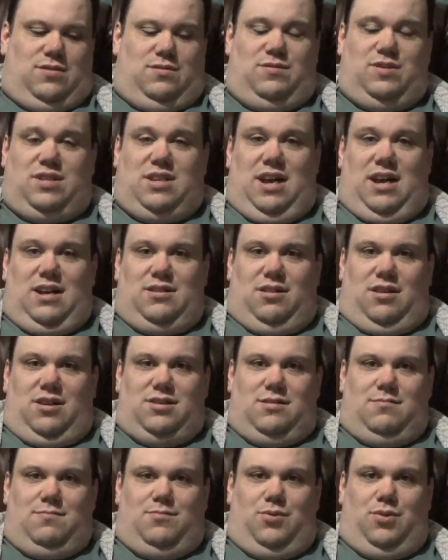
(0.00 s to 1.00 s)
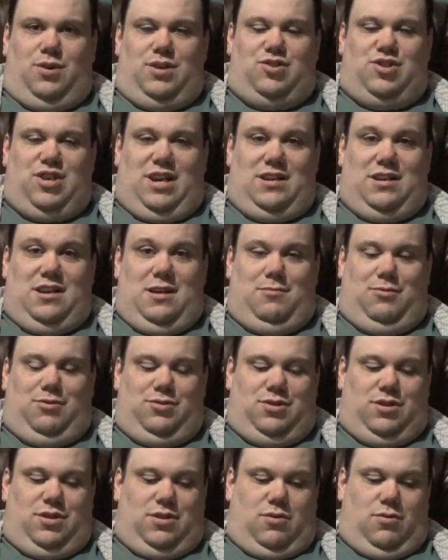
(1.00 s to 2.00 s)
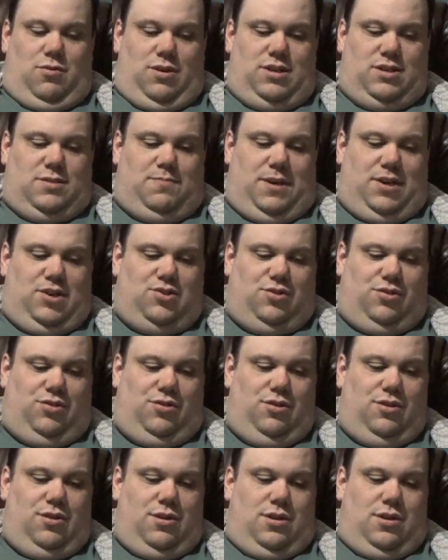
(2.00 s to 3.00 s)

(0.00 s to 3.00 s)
Scott Dawson put Chad Gable into the gory special.